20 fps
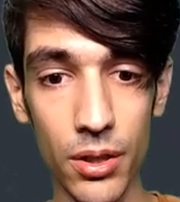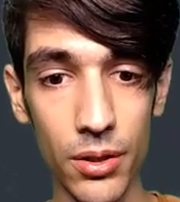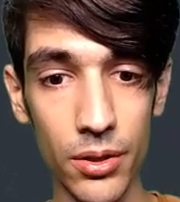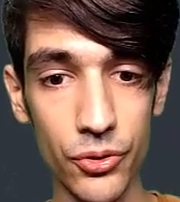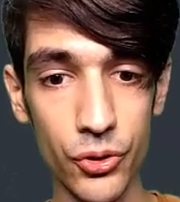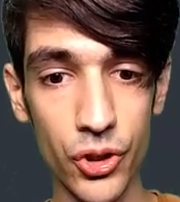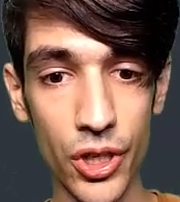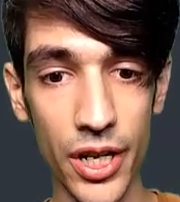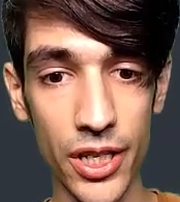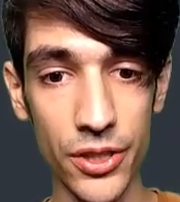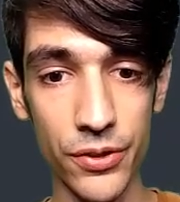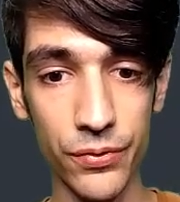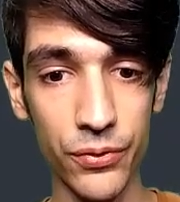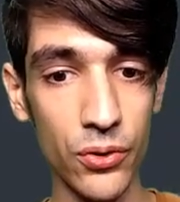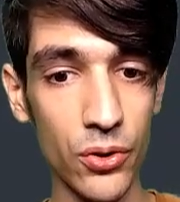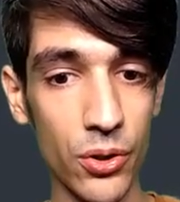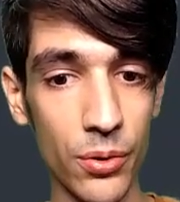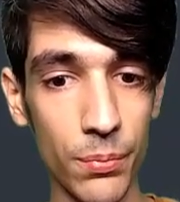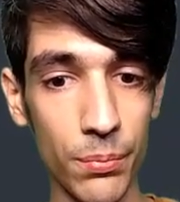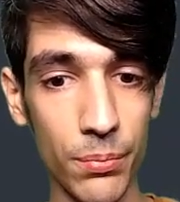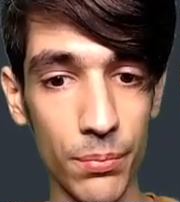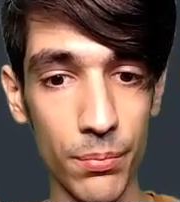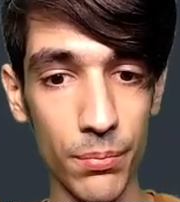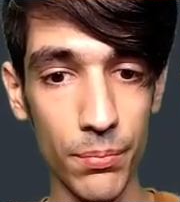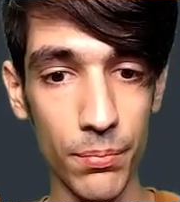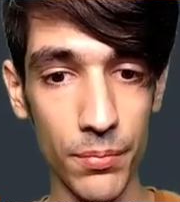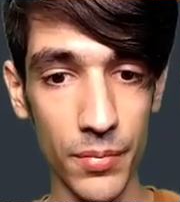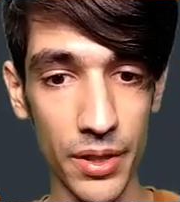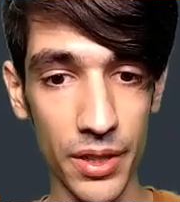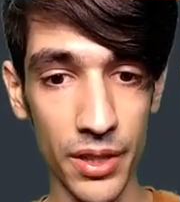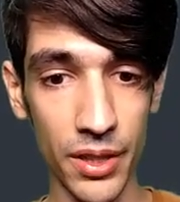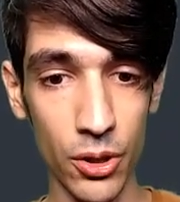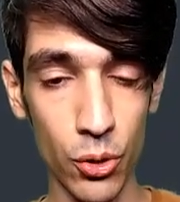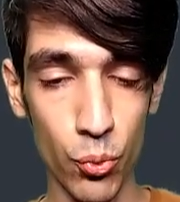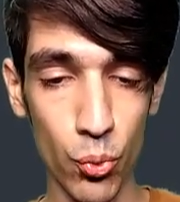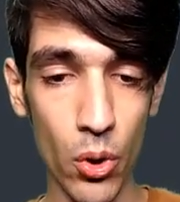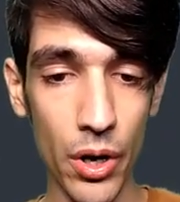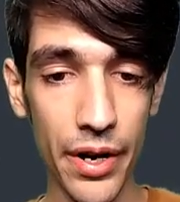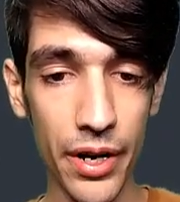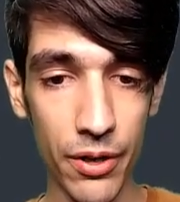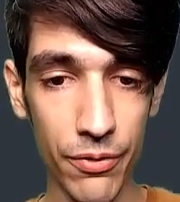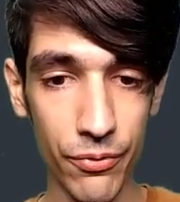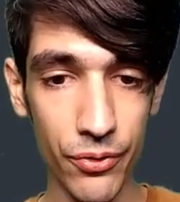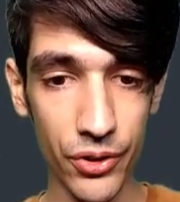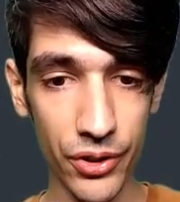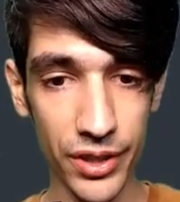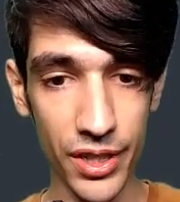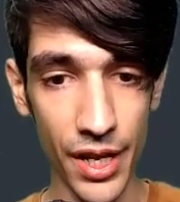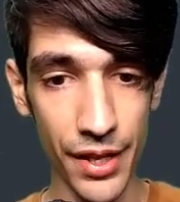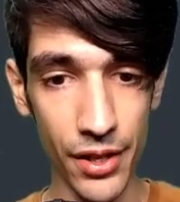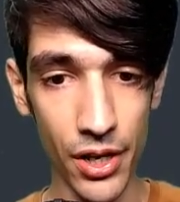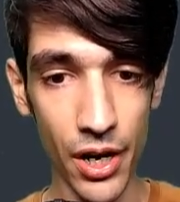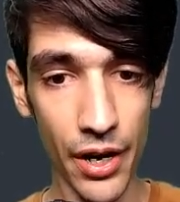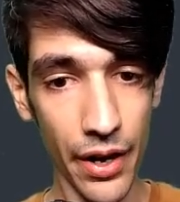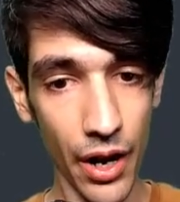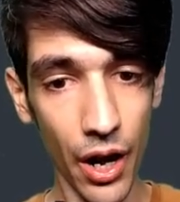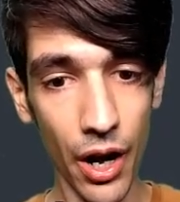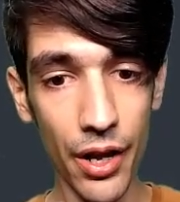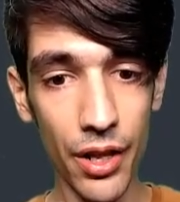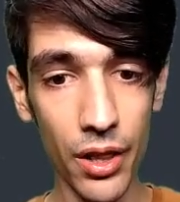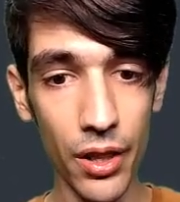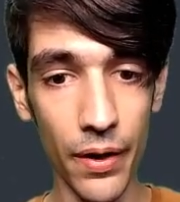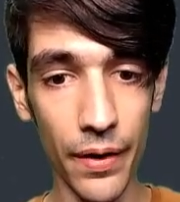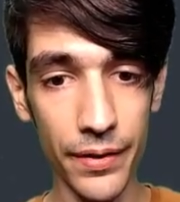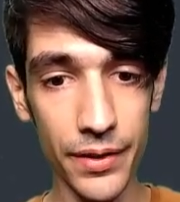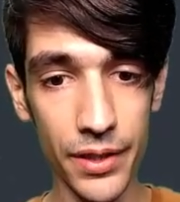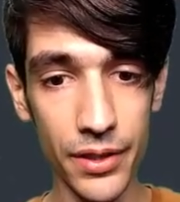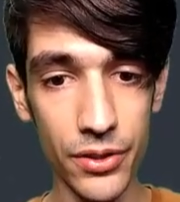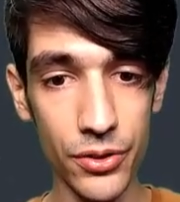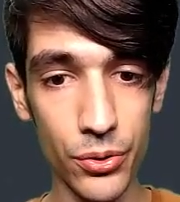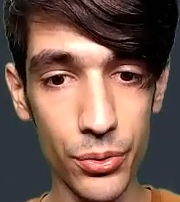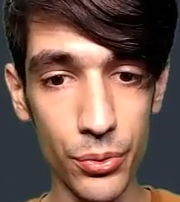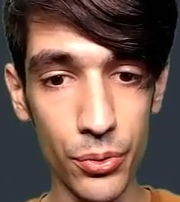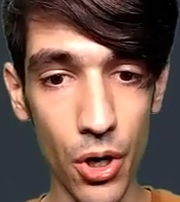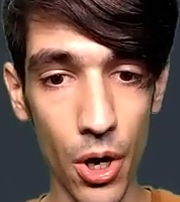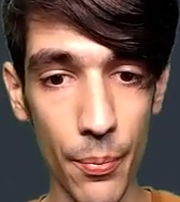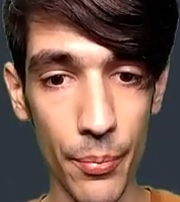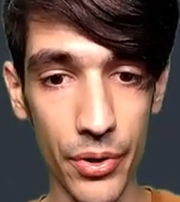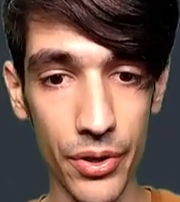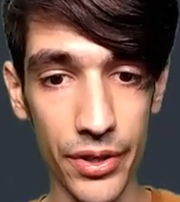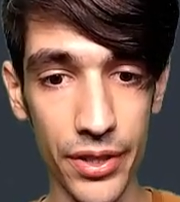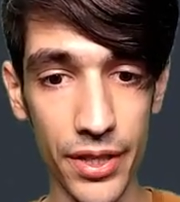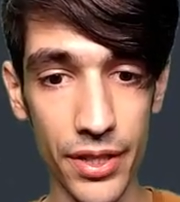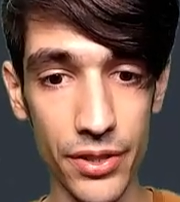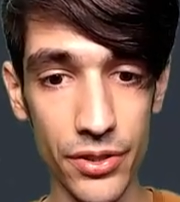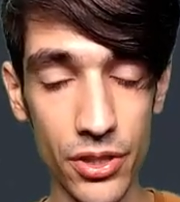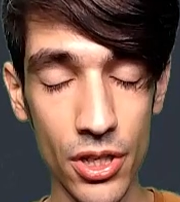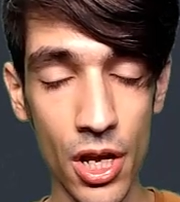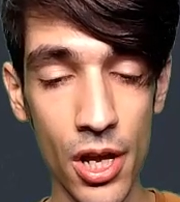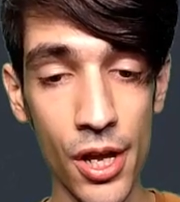transform whatever that I highlighted to uppercase.